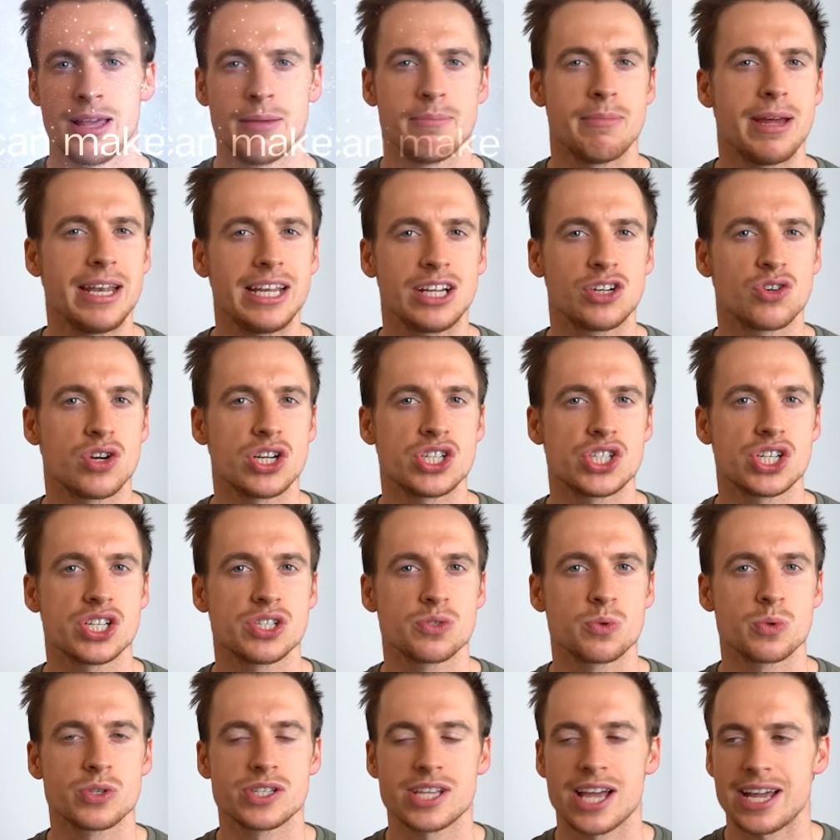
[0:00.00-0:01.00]
Many
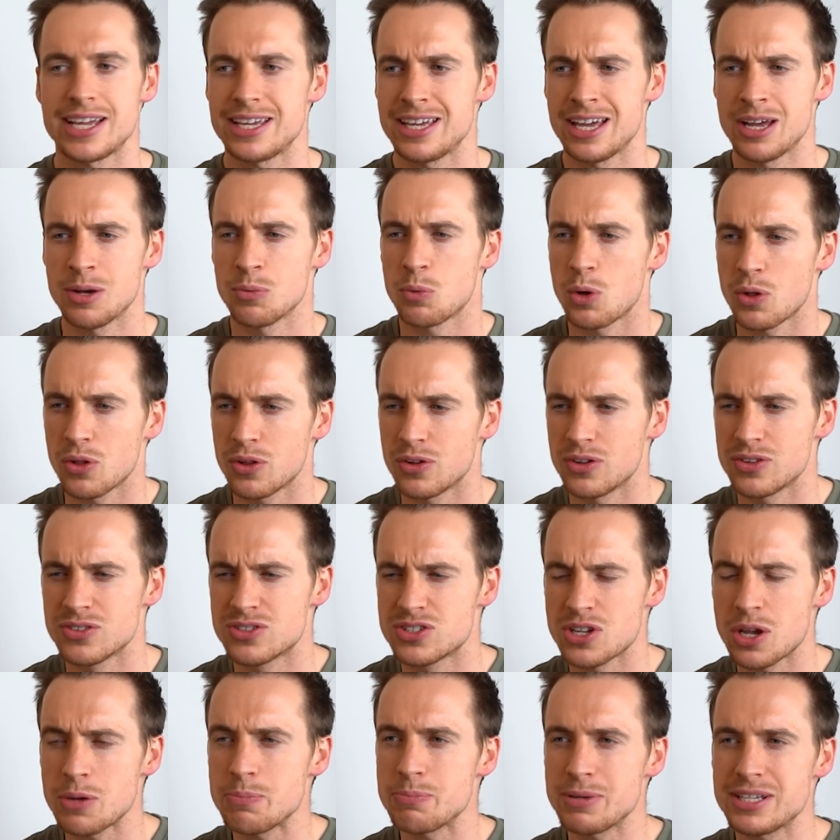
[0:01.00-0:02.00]
Christians will say, well,
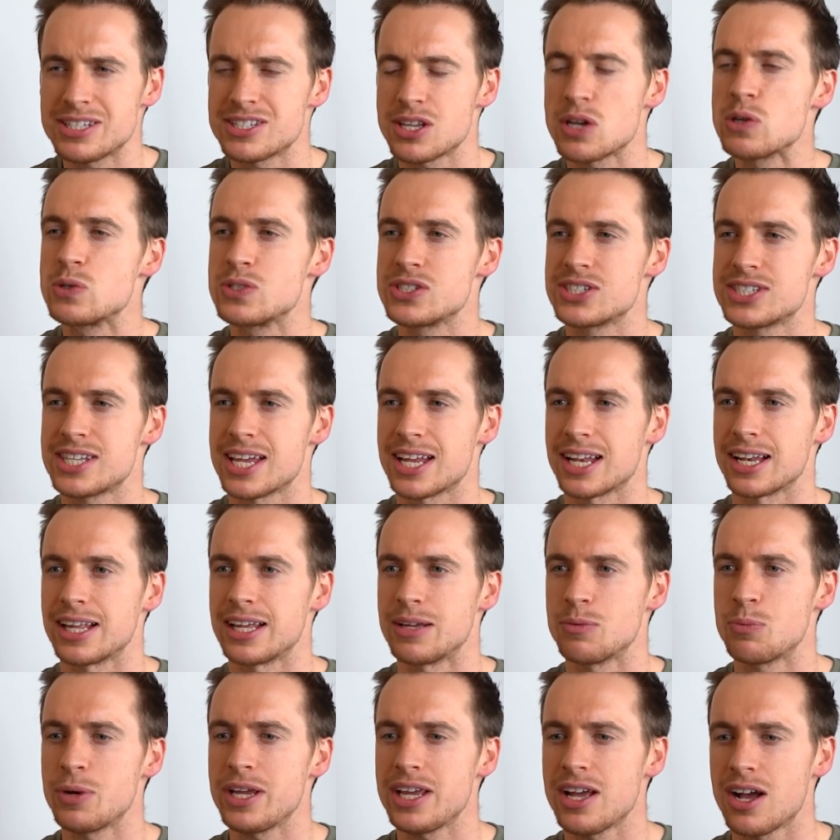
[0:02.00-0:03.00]
don't be so silly.
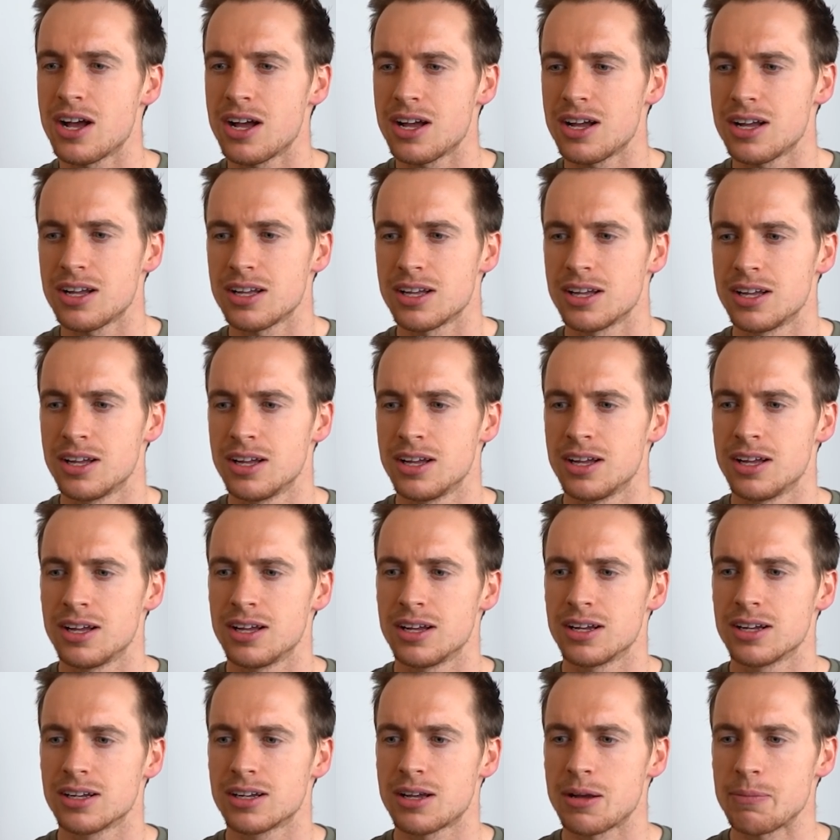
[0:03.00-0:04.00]
We are
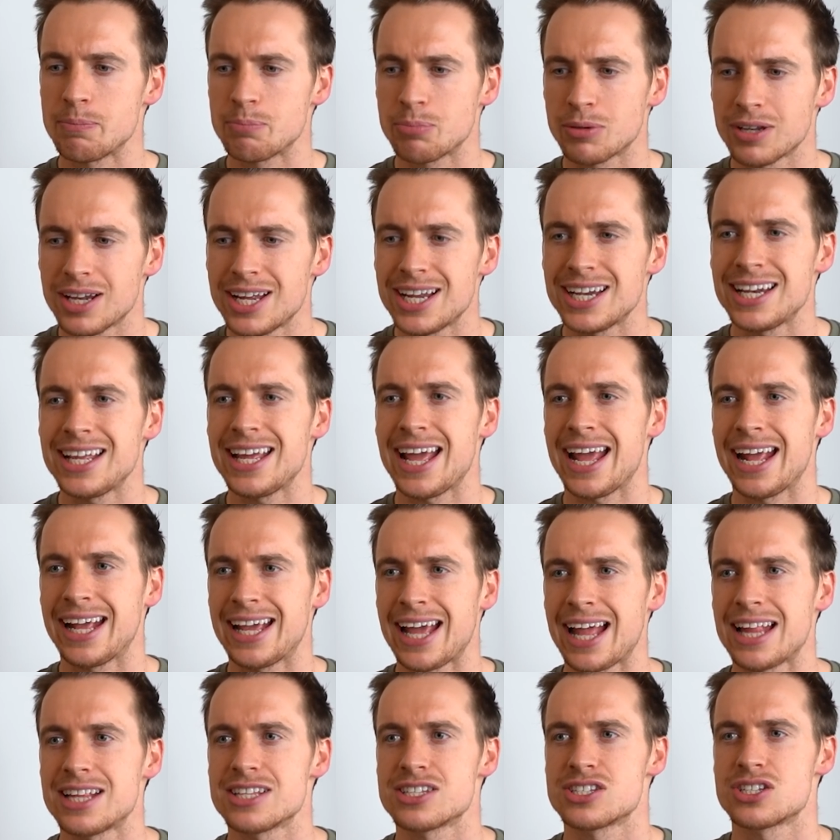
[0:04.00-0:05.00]
completely
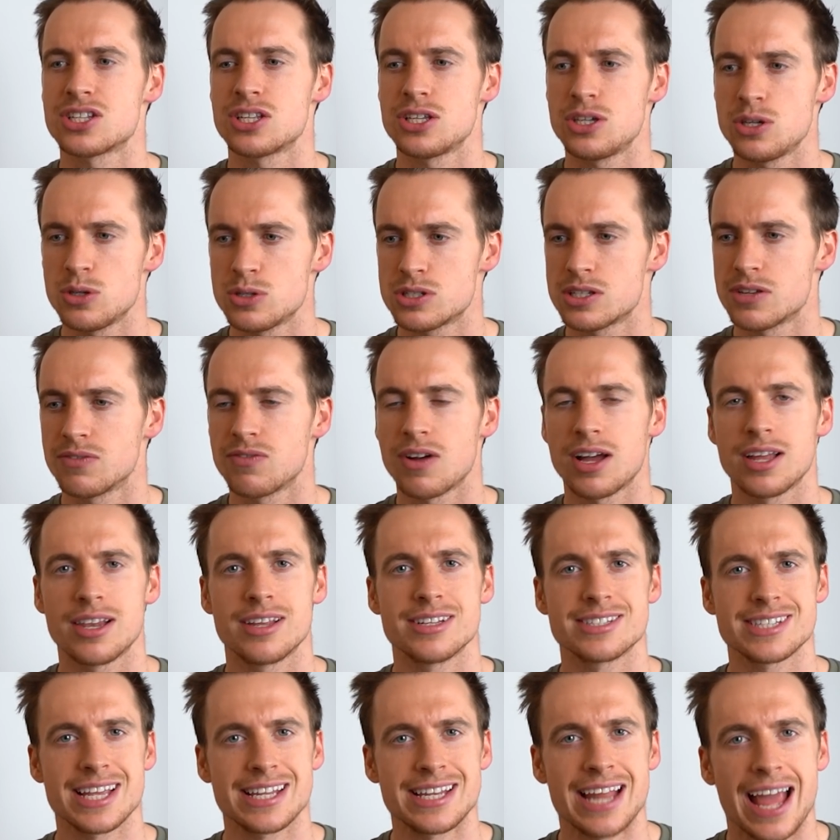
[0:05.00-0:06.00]
against the use of
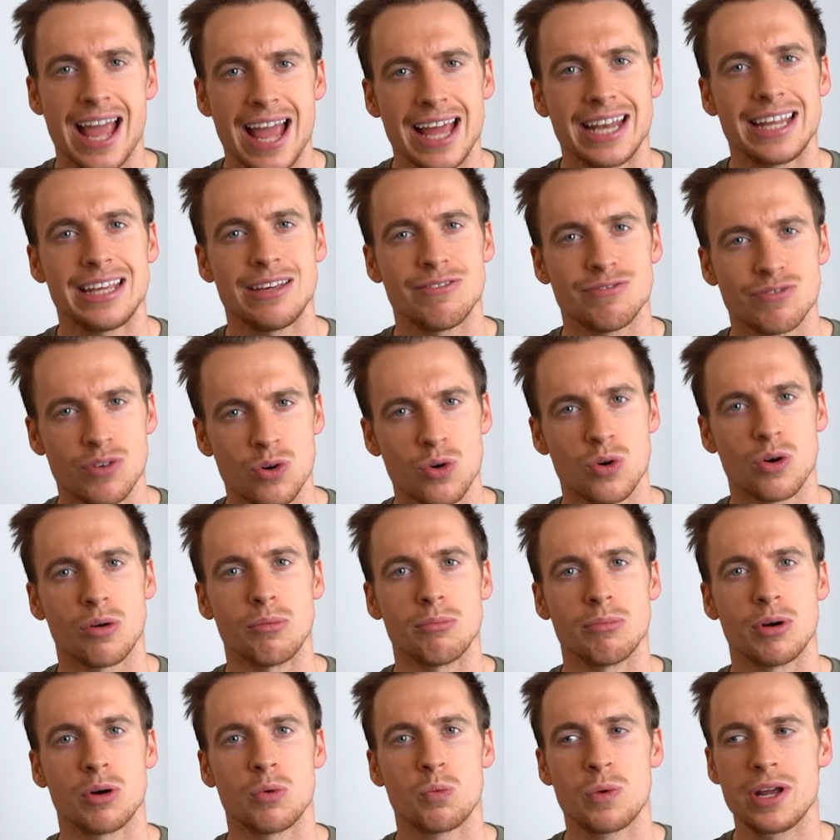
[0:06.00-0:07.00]
violence in any
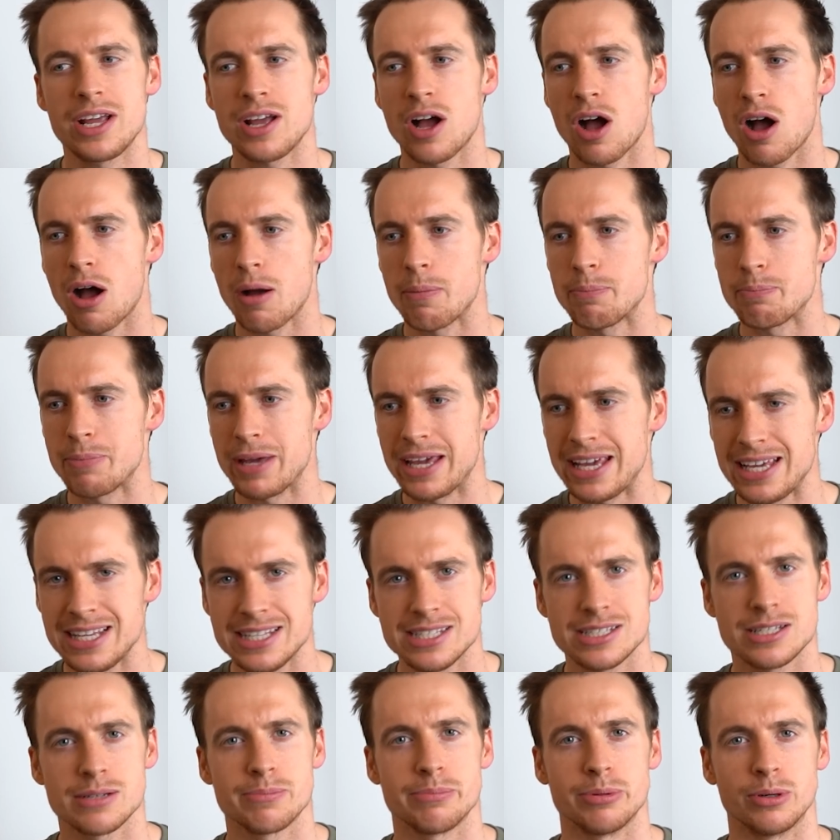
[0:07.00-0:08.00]
form. We are
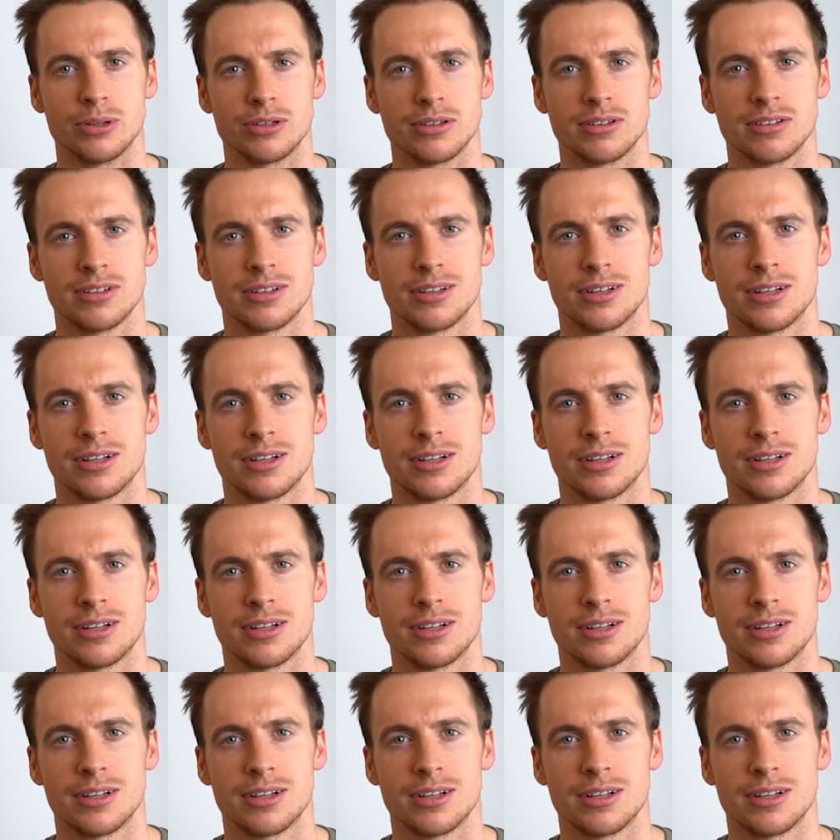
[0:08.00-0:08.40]
peaceable.